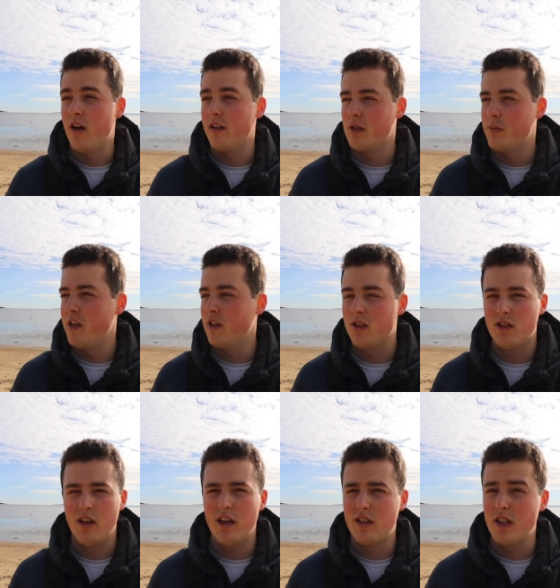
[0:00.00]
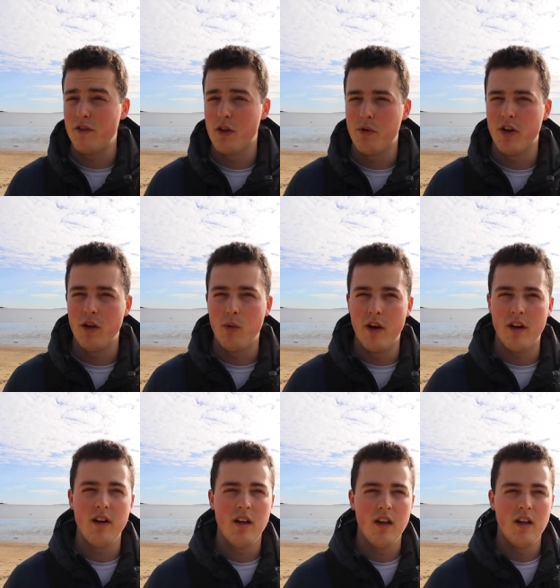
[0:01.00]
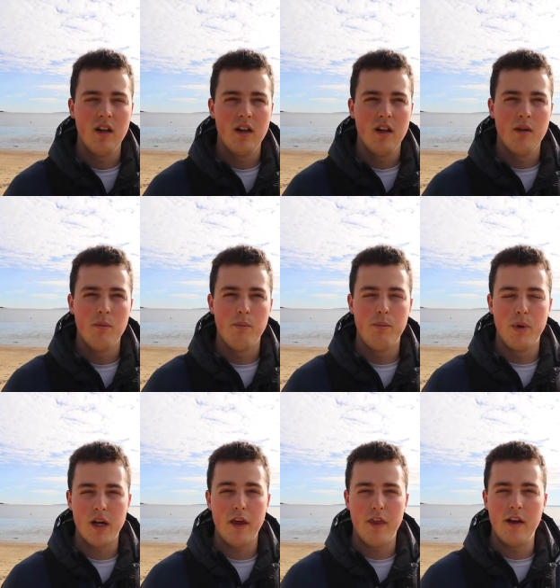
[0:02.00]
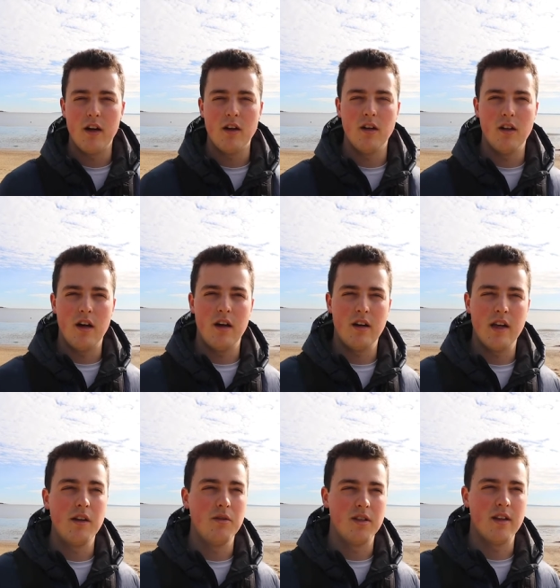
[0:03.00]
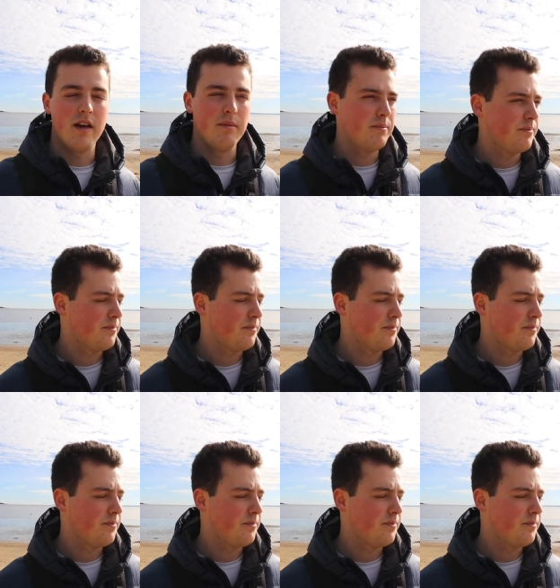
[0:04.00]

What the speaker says: on this beach, it does feel pretty weird, but I think I'll get used to that.